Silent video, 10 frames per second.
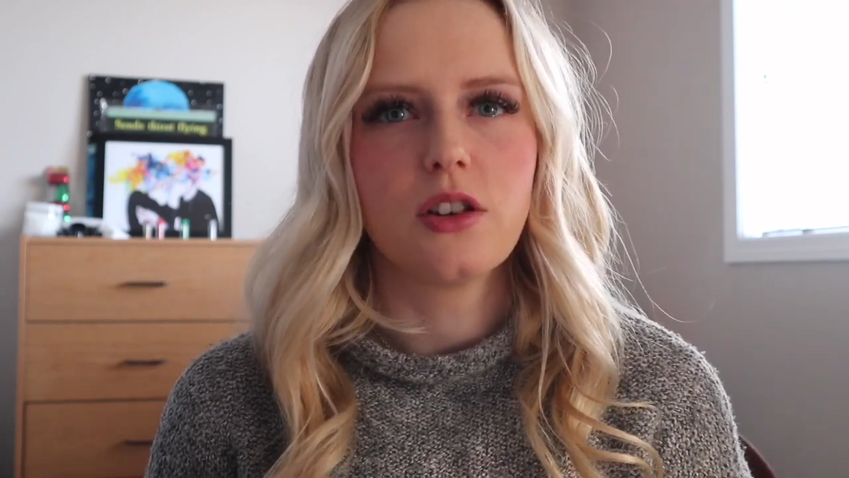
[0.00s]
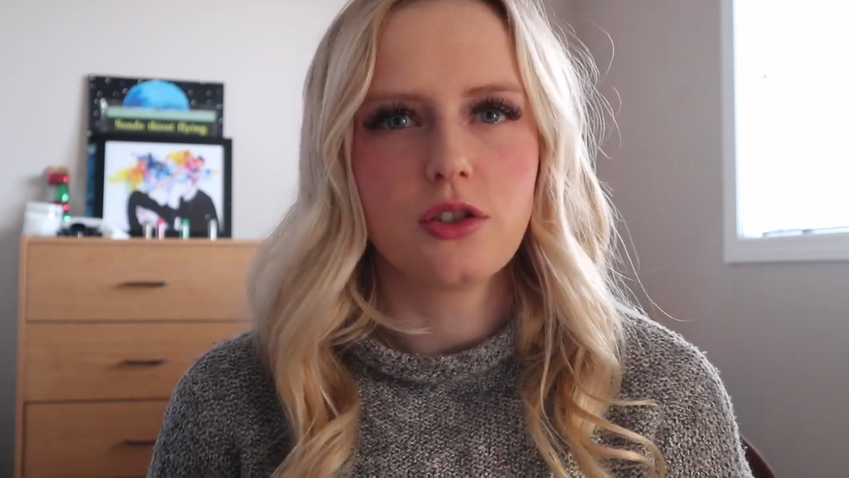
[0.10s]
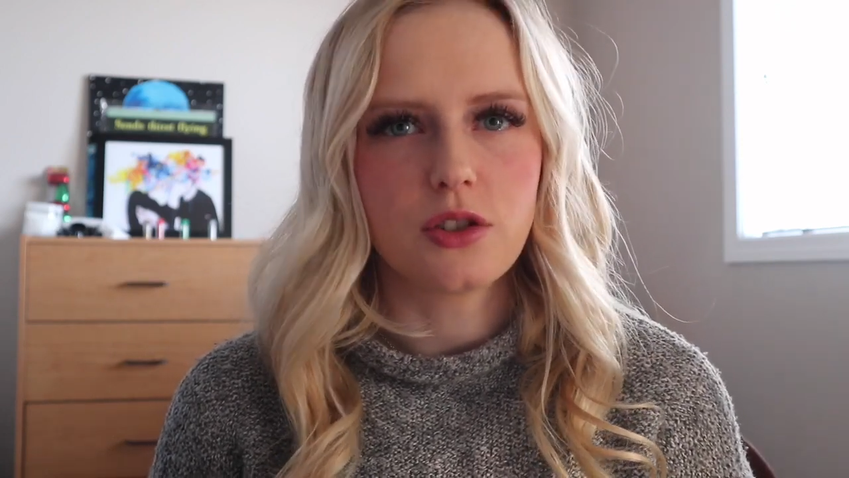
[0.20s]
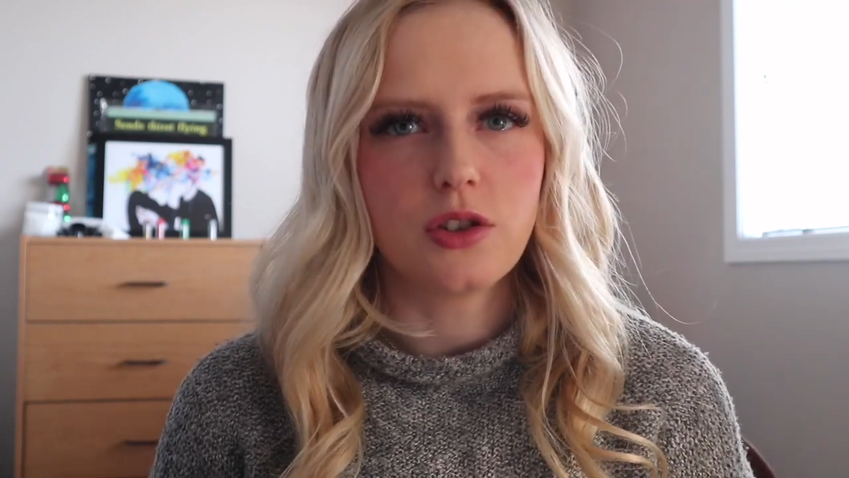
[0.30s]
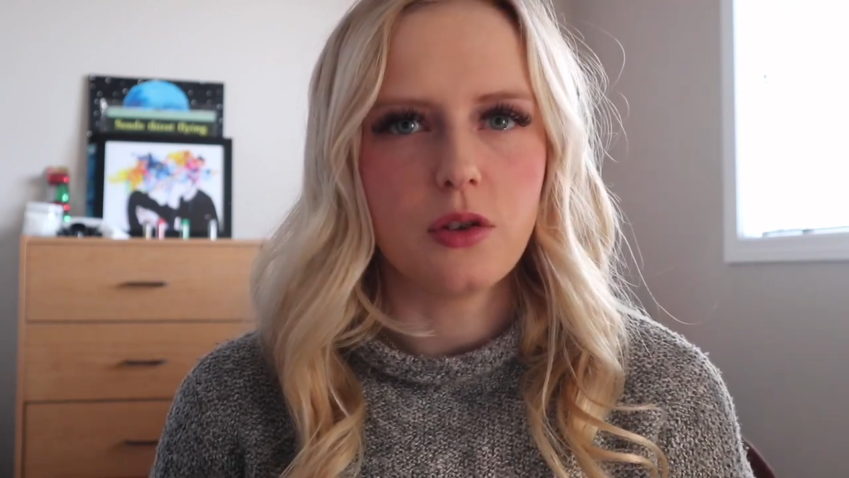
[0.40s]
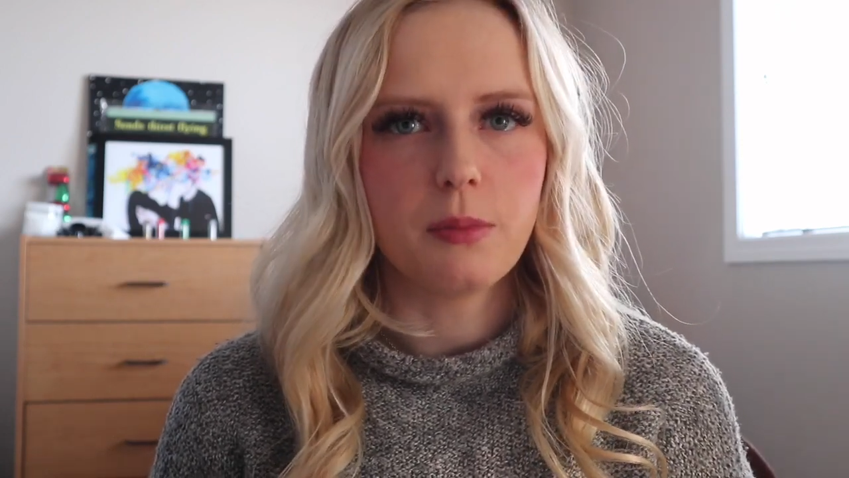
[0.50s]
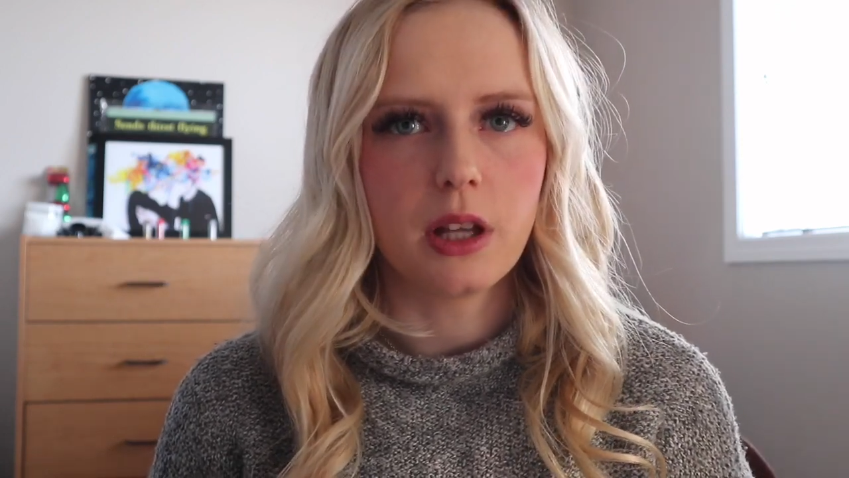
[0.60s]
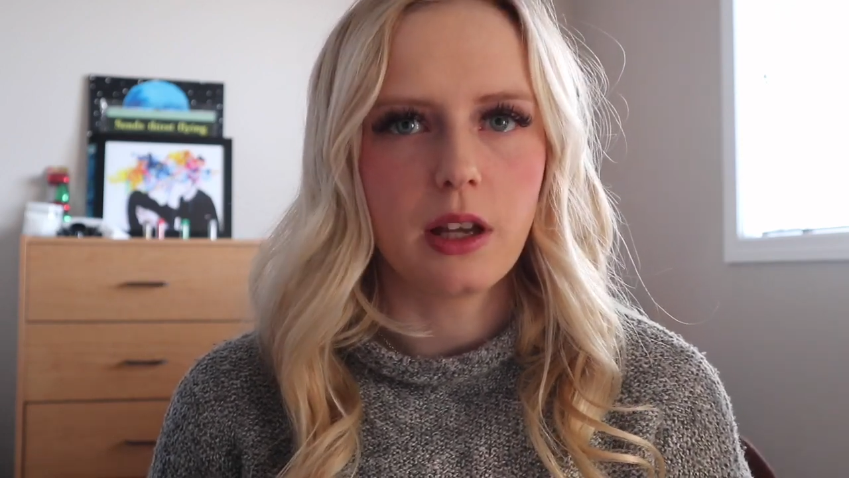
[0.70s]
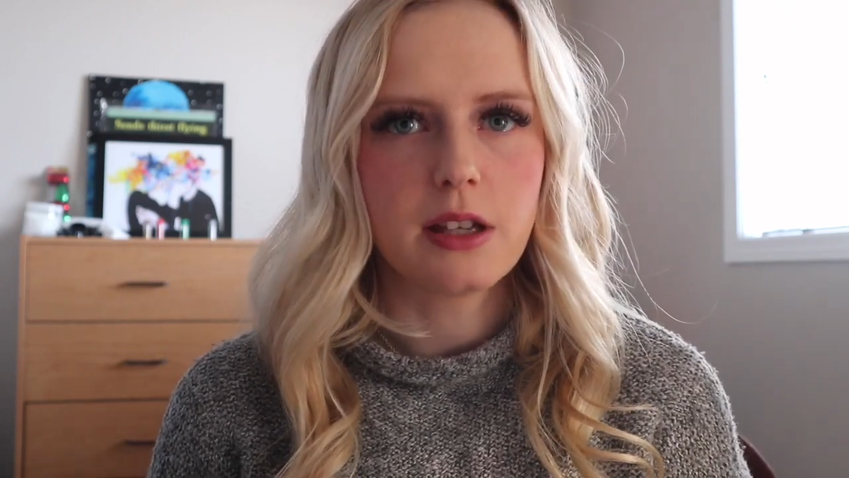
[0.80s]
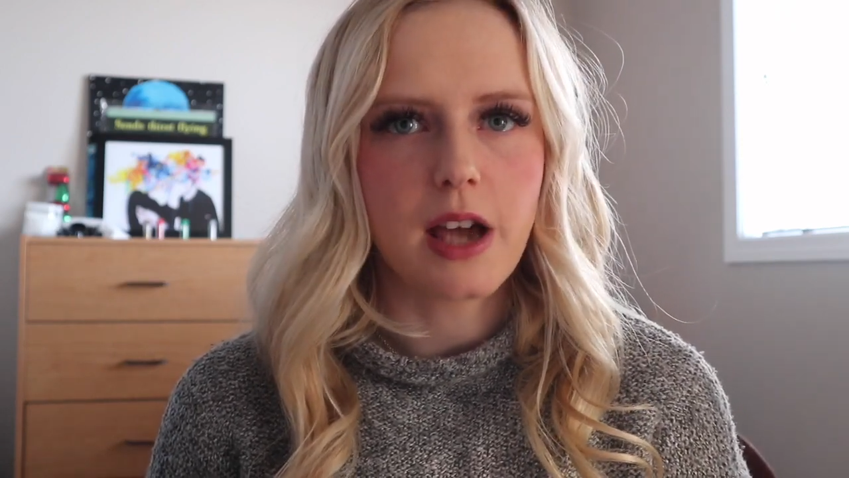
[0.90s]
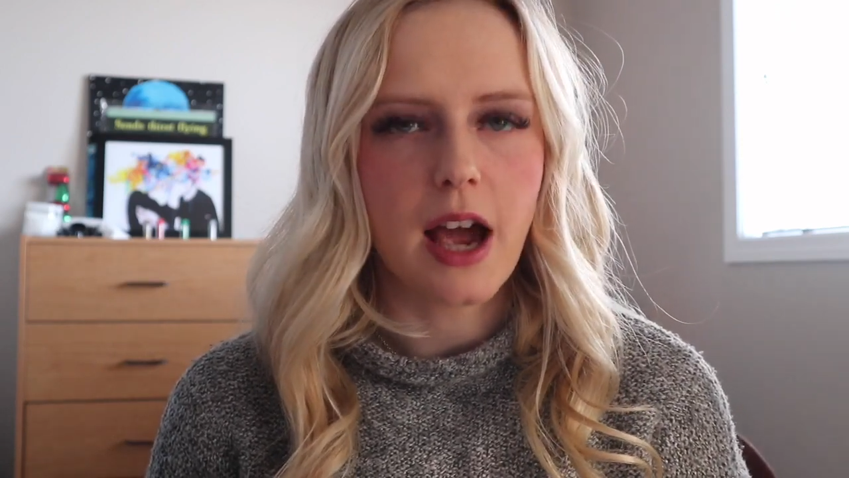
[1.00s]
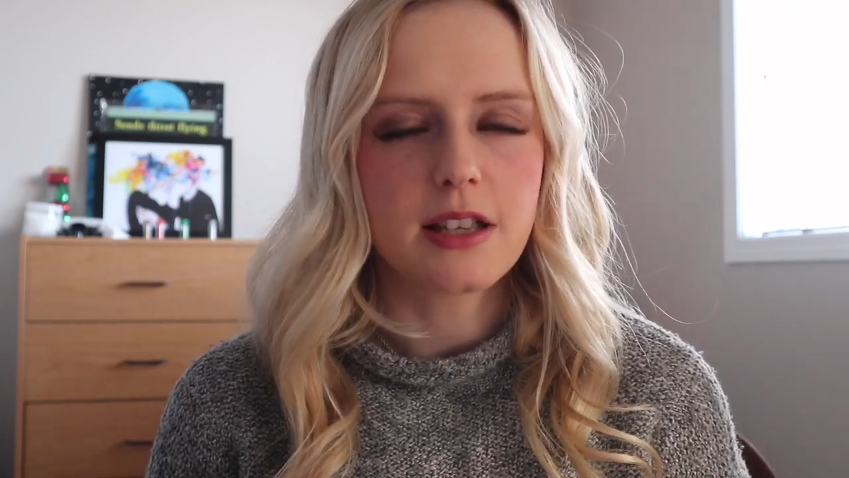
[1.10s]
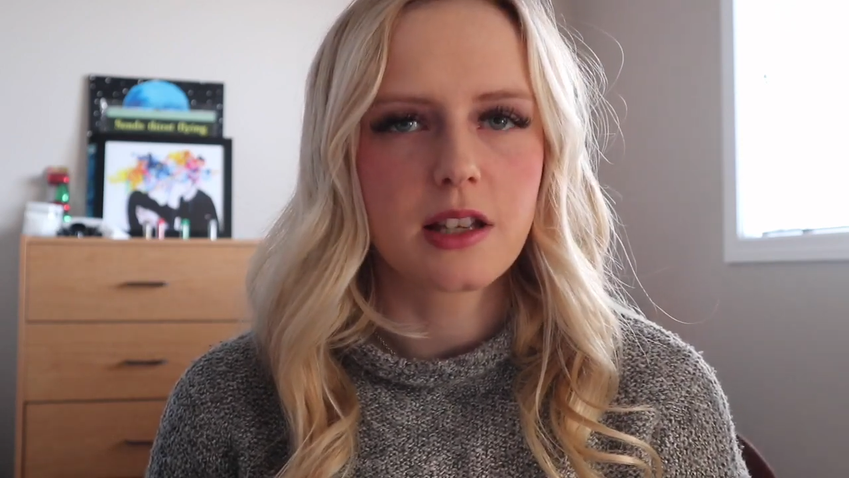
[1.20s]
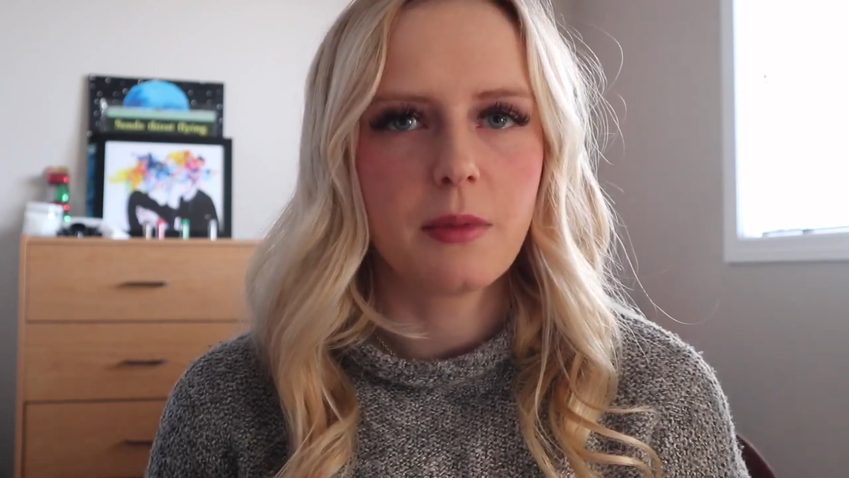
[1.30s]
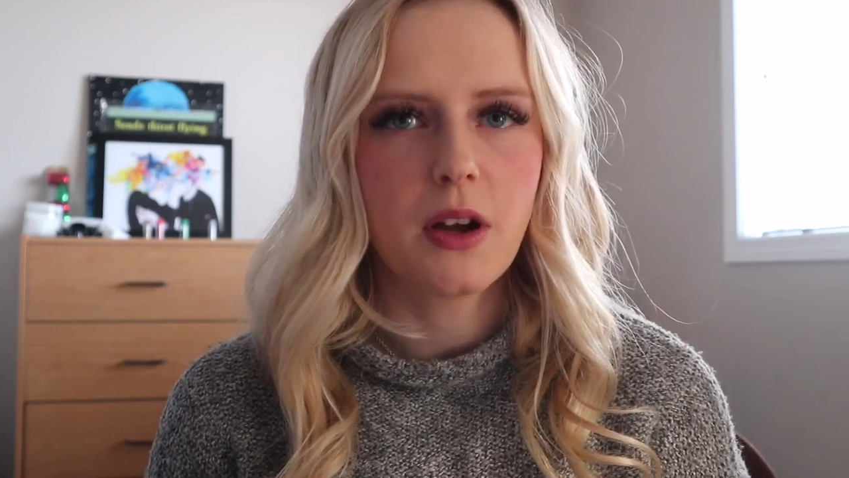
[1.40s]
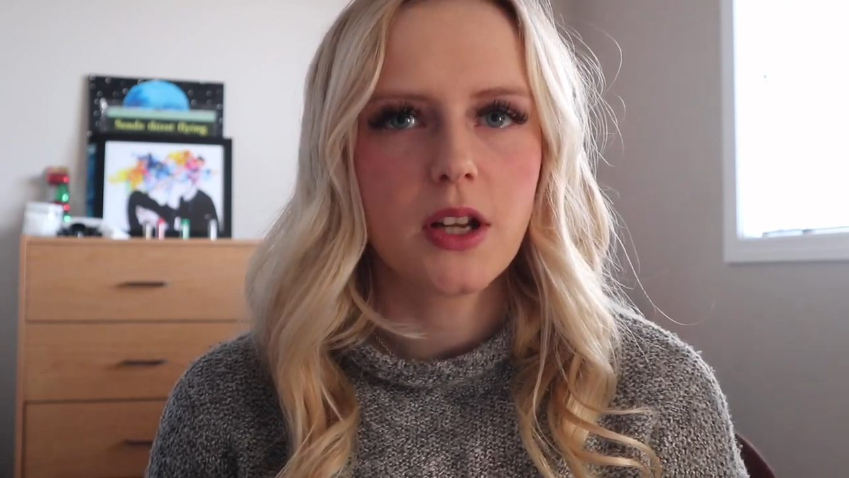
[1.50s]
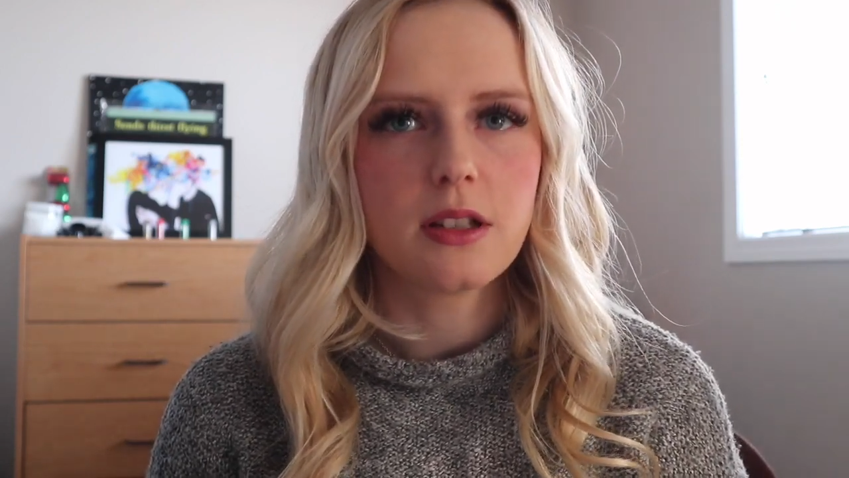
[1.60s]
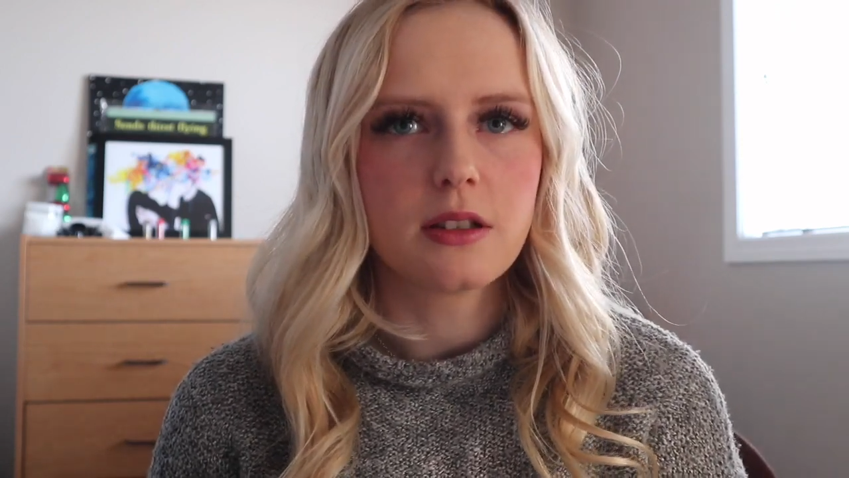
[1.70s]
are just too polite to ask about it.